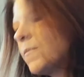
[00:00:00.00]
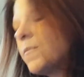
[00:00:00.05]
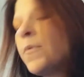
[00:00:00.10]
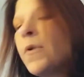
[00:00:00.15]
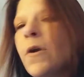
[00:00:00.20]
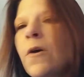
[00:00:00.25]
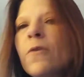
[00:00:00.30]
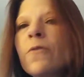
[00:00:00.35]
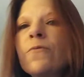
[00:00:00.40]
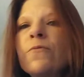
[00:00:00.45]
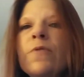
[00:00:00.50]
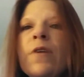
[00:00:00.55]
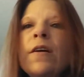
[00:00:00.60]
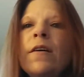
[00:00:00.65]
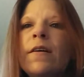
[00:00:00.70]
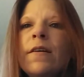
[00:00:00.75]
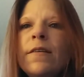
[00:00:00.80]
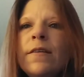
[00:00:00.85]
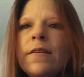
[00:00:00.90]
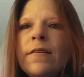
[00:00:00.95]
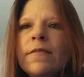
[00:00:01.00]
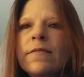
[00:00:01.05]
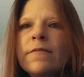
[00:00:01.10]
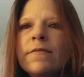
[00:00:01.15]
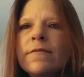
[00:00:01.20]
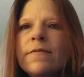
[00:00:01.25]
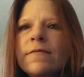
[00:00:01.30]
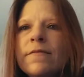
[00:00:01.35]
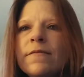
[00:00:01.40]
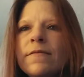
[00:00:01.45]
Paul Rudd,
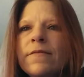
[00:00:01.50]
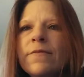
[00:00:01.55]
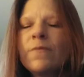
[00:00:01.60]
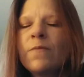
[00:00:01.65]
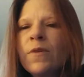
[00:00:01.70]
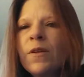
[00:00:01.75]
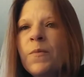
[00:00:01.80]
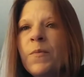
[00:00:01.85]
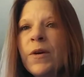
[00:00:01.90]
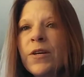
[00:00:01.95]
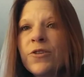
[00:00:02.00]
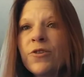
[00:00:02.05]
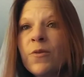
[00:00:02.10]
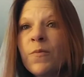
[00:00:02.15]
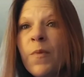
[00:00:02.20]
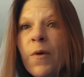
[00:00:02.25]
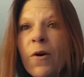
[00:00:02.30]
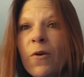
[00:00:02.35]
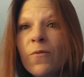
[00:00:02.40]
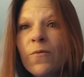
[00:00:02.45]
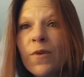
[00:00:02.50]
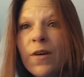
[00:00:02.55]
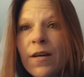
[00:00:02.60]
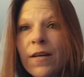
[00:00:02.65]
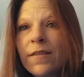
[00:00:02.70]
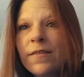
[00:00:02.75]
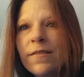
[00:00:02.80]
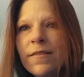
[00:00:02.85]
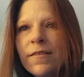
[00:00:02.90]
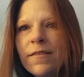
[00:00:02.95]
with a picture of Paul
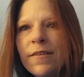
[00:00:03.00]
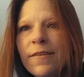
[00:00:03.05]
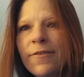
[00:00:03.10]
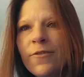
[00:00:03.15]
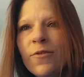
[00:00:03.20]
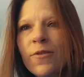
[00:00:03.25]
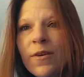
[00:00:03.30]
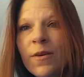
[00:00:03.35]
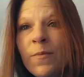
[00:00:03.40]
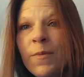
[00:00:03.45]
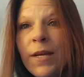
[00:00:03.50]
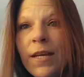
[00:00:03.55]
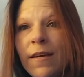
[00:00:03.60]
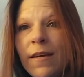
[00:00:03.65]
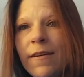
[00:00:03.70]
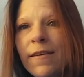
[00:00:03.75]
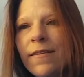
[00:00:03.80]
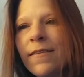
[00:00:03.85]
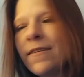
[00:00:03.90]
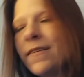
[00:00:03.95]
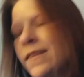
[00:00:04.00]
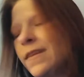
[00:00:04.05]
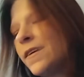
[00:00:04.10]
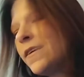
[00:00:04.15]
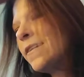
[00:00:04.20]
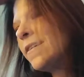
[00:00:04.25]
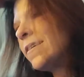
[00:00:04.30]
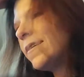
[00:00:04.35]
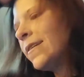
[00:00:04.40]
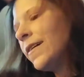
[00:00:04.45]
Rudd, the comedian.
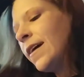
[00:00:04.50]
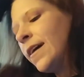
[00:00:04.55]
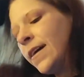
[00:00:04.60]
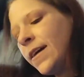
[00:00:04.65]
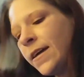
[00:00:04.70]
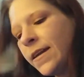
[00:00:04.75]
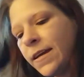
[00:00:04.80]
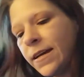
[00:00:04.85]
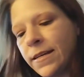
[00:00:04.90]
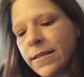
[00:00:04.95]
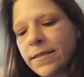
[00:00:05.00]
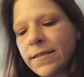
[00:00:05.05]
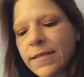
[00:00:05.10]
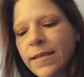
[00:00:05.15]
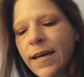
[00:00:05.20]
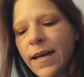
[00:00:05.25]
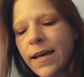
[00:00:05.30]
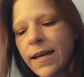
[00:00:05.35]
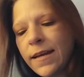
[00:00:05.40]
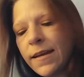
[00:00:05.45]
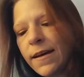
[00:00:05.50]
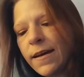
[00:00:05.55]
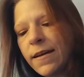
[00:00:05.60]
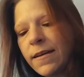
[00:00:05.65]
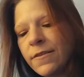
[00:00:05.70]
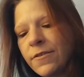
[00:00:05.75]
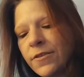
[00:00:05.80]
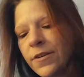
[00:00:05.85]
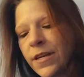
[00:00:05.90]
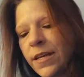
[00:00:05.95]
And it said
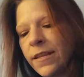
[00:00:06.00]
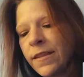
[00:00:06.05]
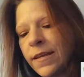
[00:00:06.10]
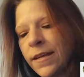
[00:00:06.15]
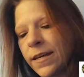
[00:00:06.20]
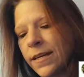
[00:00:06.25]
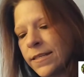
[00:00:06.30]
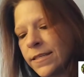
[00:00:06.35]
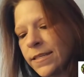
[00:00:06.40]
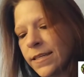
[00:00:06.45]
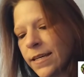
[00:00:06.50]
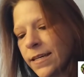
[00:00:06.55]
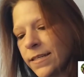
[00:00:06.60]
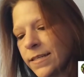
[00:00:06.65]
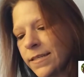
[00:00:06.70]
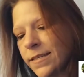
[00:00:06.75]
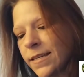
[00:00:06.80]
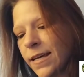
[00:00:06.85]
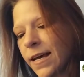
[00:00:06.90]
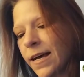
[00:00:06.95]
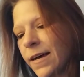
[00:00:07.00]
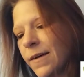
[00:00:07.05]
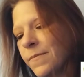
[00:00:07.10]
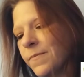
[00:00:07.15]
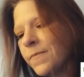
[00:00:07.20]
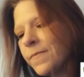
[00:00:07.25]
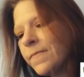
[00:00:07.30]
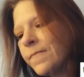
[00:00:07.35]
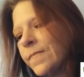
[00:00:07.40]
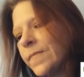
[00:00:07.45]
underneath it, it says,
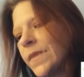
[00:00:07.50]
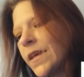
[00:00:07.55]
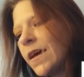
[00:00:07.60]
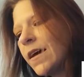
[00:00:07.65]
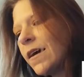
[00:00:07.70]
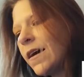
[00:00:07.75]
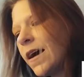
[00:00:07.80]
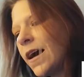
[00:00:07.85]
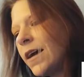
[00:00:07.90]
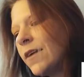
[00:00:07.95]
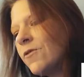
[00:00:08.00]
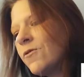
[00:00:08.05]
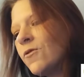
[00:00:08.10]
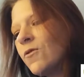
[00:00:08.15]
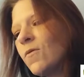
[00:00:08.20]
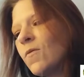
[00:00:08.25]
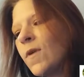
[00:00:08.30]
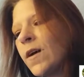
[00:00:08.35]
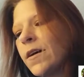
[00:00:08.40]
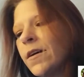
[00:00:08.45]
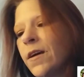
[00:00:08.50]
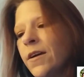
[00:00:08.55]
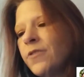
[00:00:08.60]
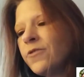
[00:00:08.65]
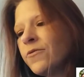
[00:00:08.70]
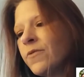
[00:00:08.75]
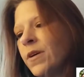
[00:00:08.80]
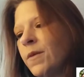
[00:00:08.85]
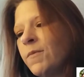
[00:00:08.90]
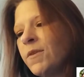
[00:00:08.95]
I don't know why I
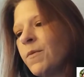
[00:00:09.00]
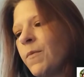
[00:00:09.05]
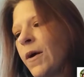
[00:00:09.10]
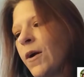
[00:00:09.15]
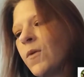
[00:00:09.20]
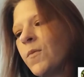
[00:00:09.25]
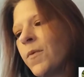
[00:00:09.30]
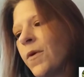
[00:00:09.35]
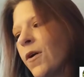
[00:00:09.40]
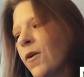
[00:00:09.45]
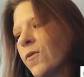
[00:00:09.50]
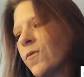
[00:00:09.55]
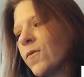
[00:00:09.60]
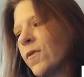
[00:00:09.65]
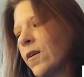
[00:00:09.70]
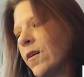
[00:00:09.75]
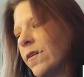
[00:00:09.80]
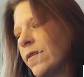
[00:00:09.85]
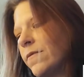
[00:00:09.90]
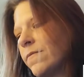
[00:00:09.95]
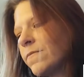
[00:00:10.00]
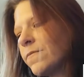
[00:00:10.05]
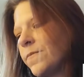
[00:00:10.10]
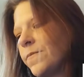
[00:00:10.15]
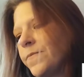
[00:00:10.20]
dreamed about Paul Rudd.